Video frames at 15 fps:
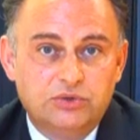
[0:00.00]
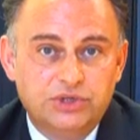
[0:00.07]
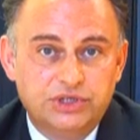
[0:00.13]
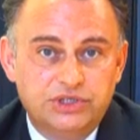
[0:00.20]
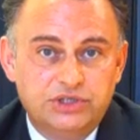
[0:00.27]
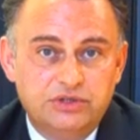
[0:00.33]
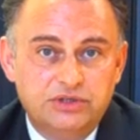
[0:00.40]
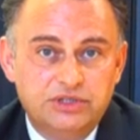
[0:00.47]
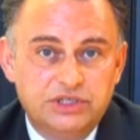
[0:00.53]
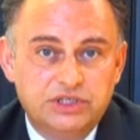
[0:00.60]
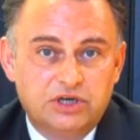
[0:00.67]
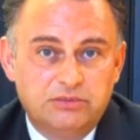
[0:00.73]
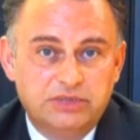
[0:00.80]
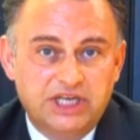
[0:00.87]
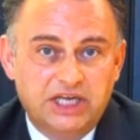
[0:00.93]
or the students'
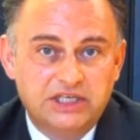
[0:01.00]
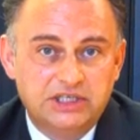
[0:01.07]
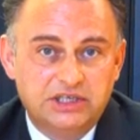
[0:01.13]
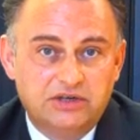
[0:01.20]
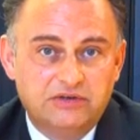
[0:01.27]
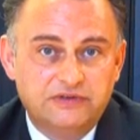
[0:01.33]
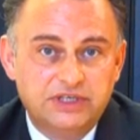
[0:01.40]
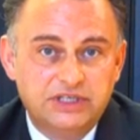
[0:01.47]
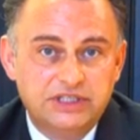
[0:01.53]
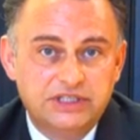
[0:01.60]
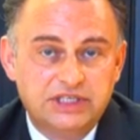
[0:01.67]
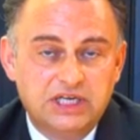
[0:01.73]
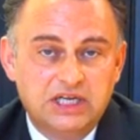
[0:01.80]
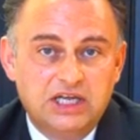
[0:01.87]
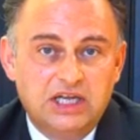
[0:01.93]
accommodation
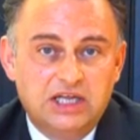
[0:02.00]
office.